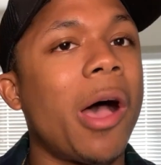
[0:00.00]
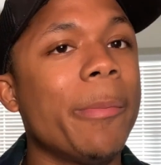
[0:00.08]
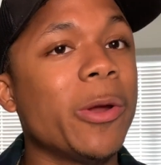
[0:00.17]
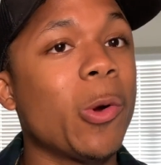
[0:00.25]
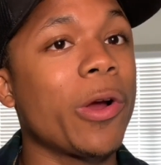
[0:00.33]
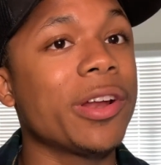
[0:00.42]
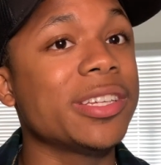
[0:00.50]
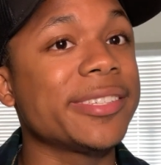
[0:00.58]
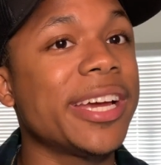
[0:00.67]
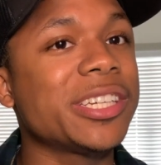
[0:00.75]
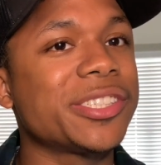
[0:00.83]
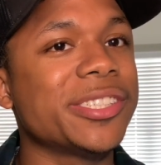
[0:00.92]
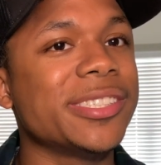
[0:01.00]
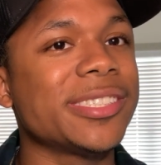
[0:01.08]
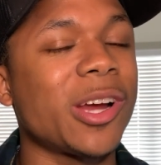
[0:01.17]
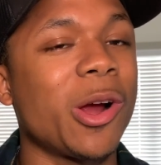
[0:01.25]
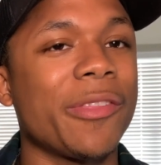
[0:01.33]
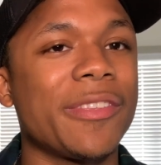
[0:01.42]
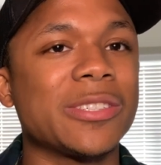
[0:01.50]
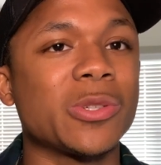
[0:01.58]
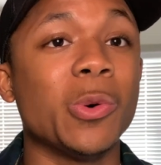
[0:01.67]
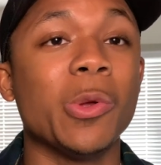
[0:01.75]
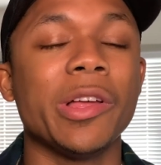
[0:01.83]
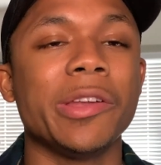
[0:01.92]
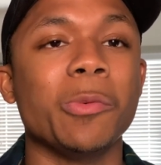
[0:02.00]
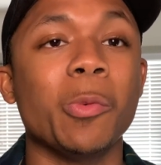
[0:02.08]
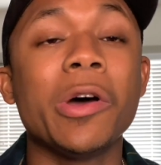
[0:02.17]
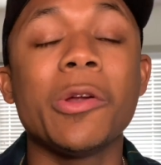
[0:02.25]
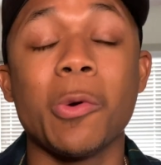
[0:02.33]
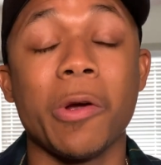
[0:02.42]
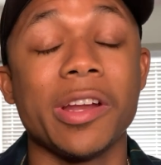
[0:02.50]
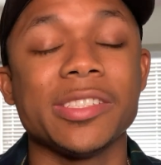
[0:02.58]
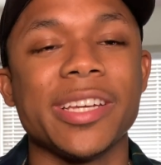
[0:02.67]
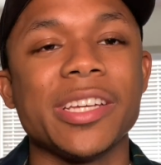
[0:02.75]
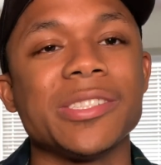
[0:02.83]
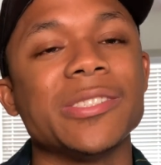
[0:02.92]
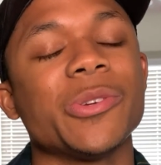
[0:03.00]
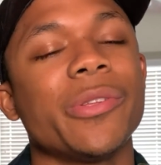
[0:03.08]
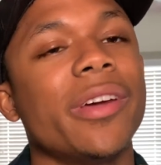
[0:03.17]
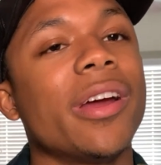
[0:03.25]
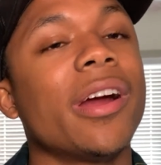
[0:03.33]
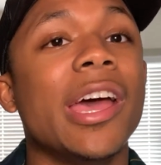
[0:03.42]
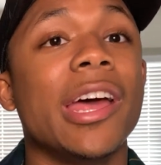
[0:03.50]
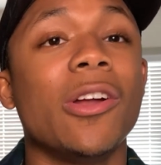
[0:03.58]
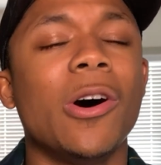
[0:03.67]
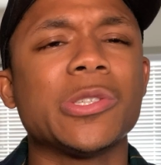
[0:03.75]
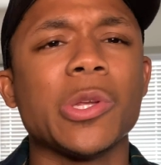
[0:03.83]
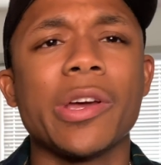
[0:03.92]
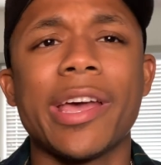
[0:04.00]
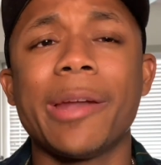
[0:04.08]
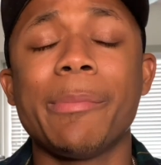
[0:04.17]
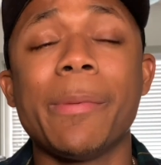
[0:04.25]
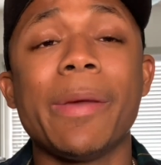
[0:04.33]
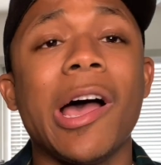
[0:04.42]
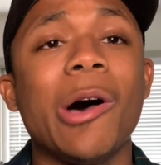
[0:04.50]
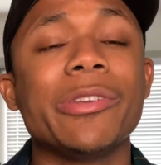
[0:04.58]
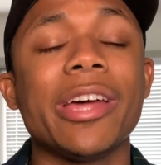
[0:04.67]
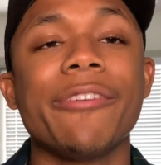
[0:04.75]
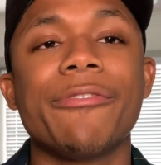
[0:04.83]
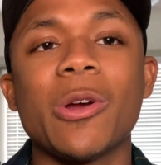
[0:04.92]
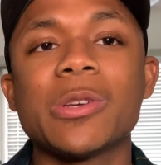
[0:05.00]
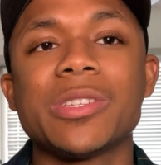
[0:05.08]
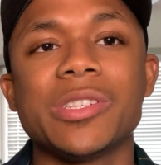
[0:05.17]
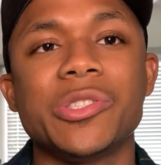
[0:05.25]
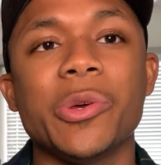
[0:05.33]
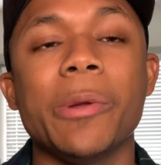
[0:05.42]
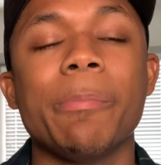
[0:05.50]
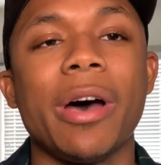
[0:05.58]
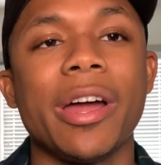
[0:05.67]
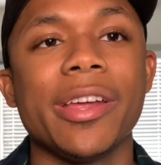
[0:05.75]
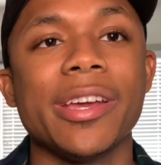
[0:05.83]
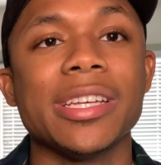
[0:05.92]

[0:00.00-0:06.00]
How many organizations are at the school and what organizations are there? And also look at maybe how diverse the student body